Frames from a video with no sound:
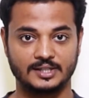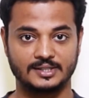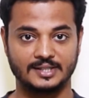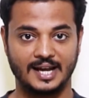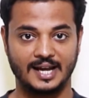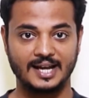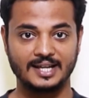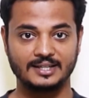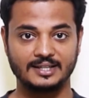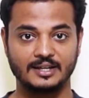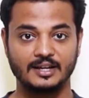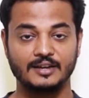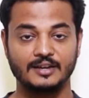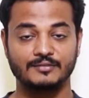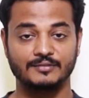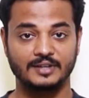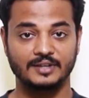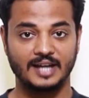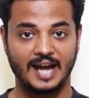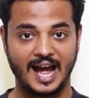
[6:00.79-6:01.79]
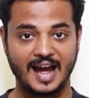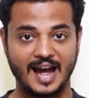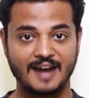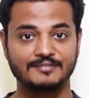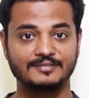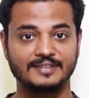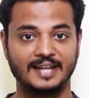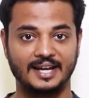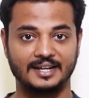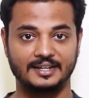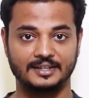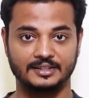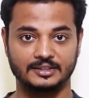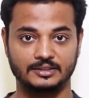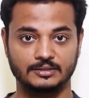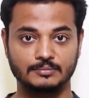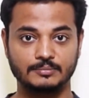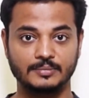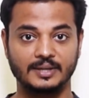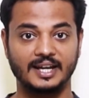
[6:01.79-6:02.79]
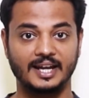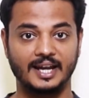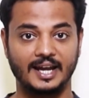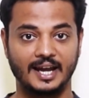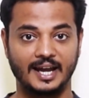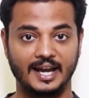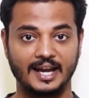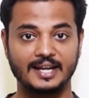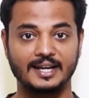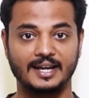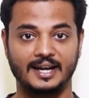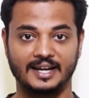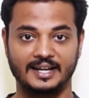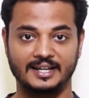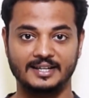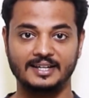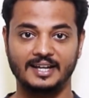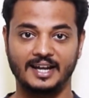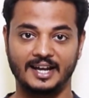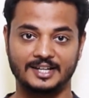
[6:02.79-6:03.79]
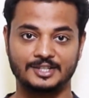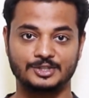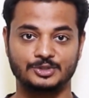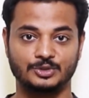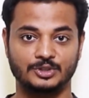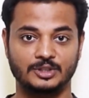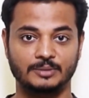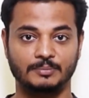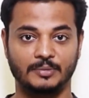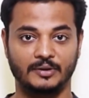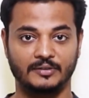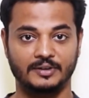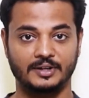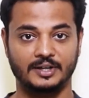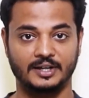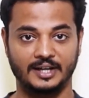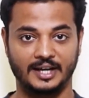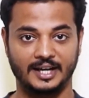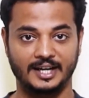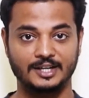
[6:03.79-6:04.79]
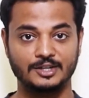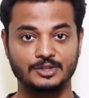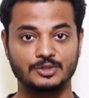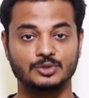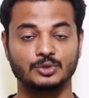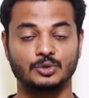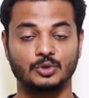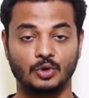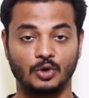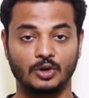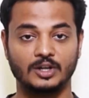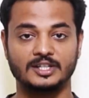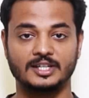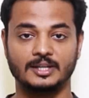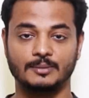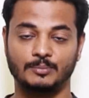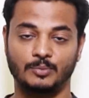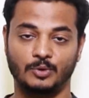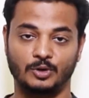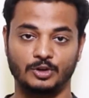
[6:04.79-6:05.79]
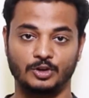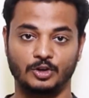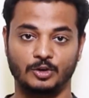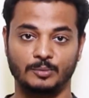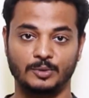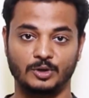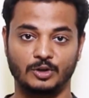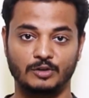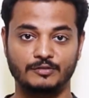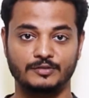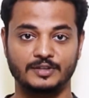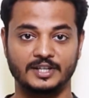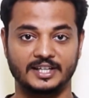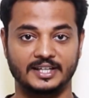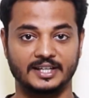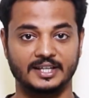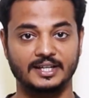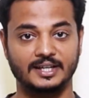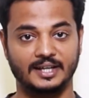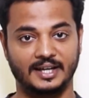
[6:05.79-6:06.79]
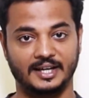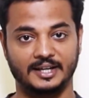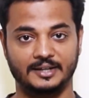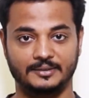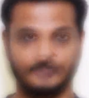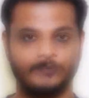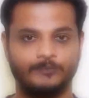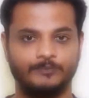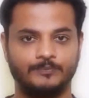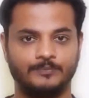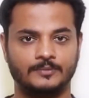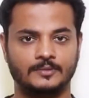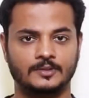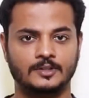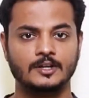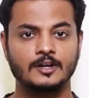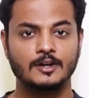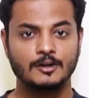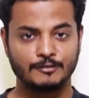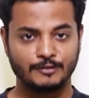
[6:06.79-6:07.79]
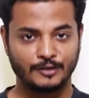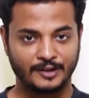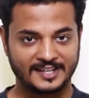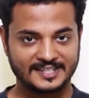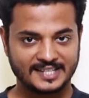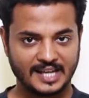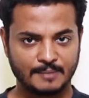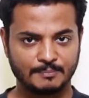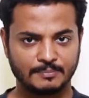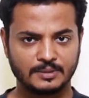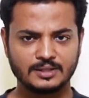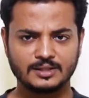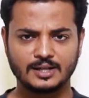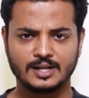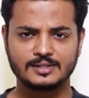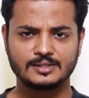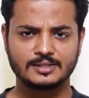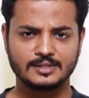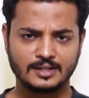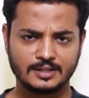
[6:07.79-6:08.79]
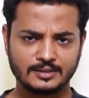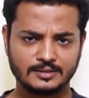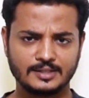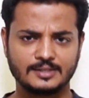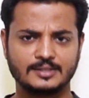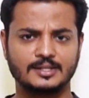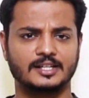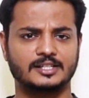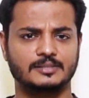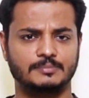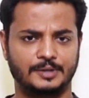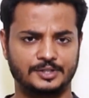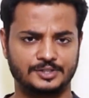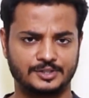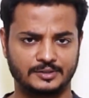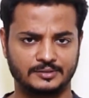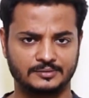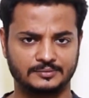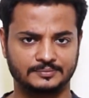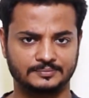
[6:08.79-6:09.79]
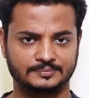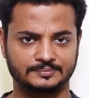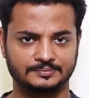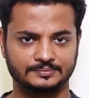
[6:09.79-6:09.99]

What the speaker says: is that we have that term a9 x to the power 9 to call it a polynomial of degree 9. For example, consider this expression.